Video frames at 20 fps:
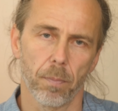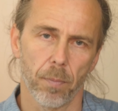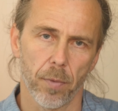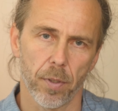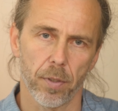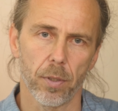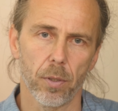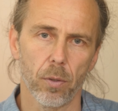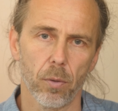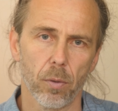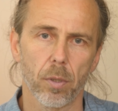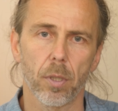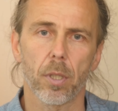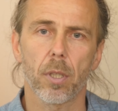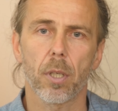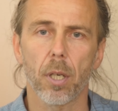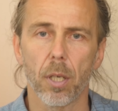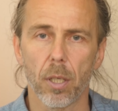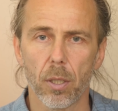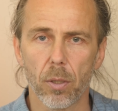So
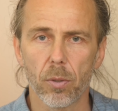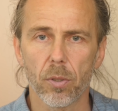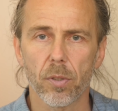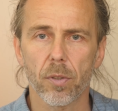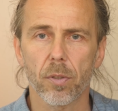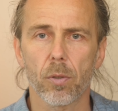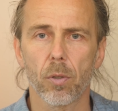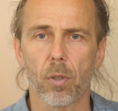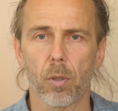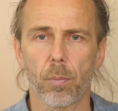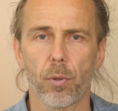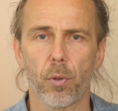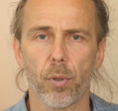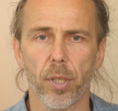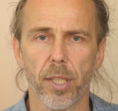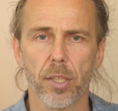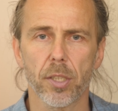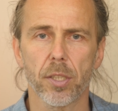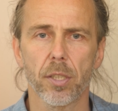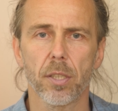close
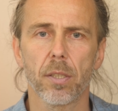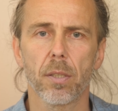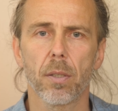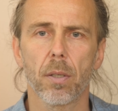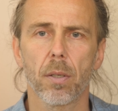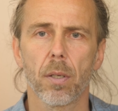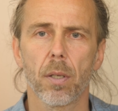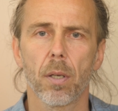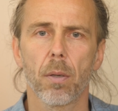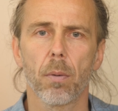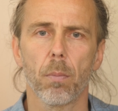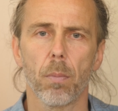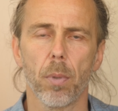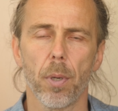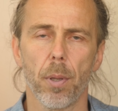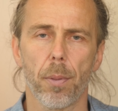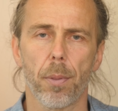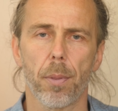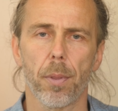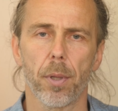cooperation
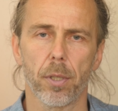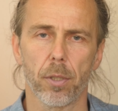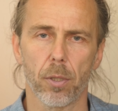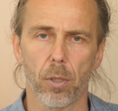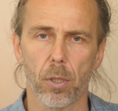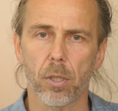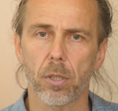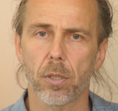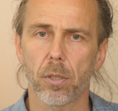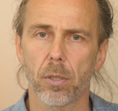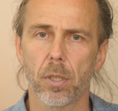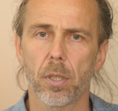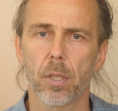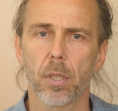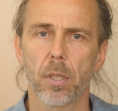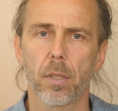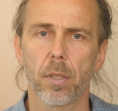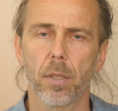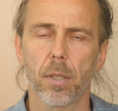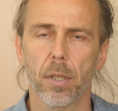with a doctor
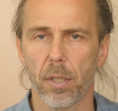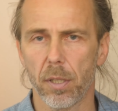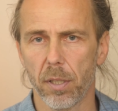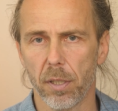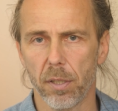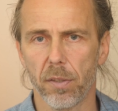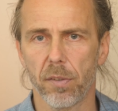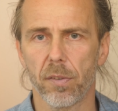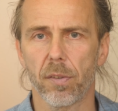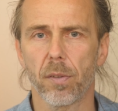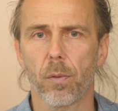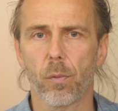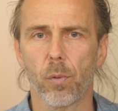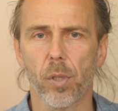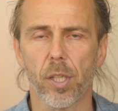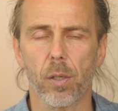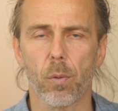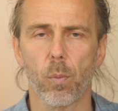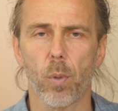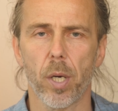is
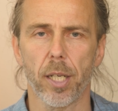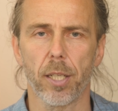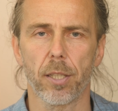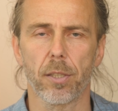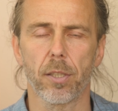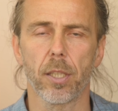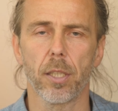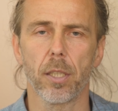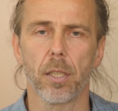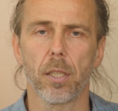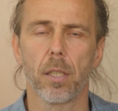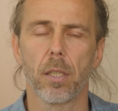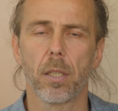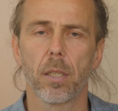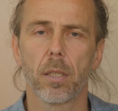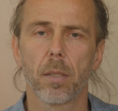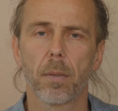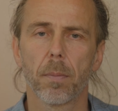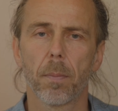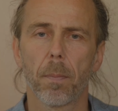required here.